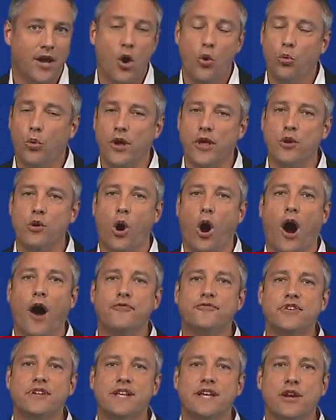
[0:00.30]
Well, you
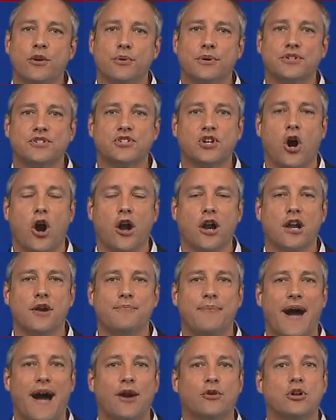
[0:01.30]
often hear us talk
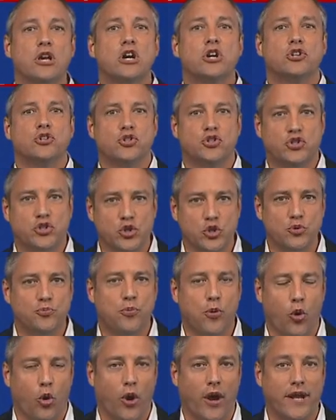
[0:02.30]
about dew
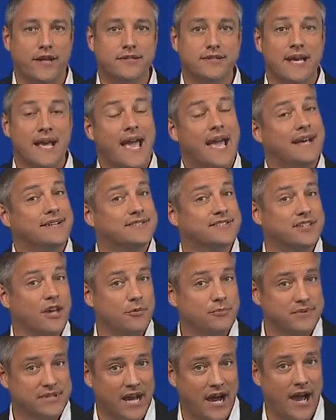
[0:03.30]
point, and
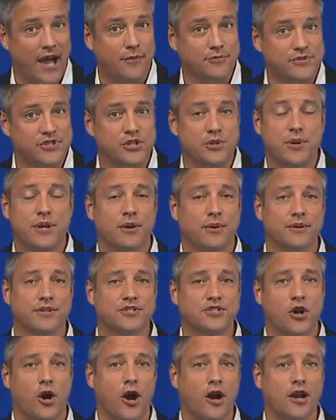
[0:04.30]
sometimes you hear us
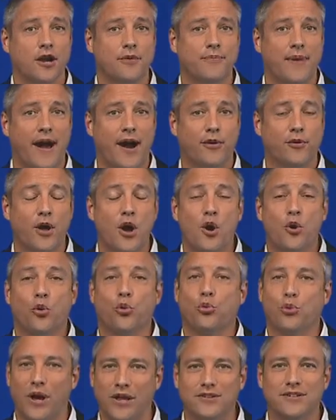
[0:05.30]
talk about
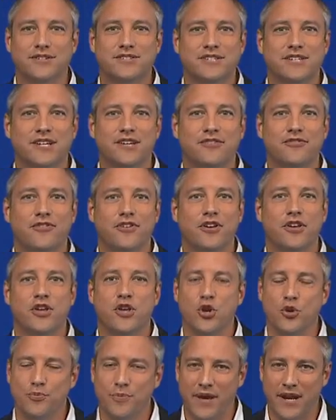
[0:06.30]
relative
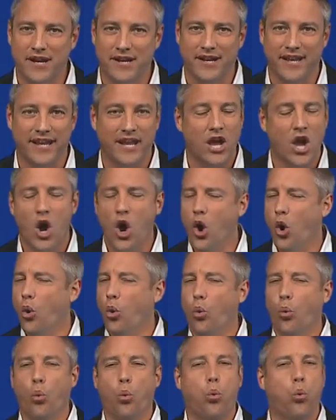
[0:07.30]
humidity.
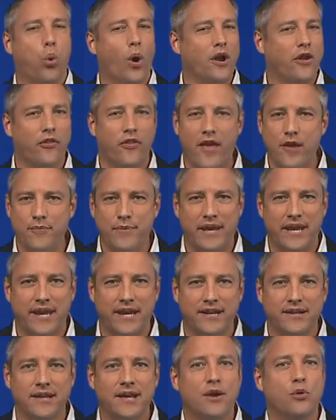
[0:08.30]
What do they
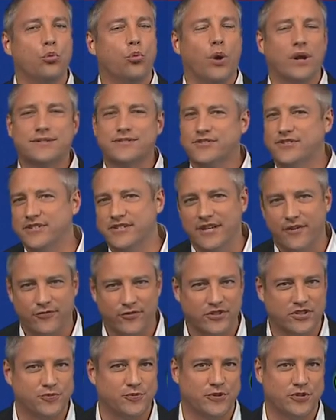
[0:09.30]
mean? What's the
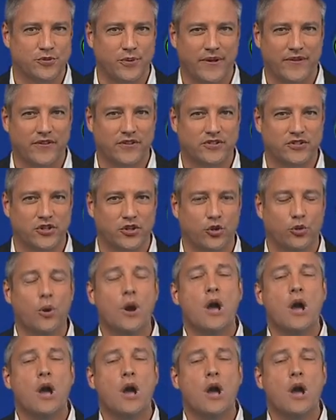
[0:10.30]
difference between the two?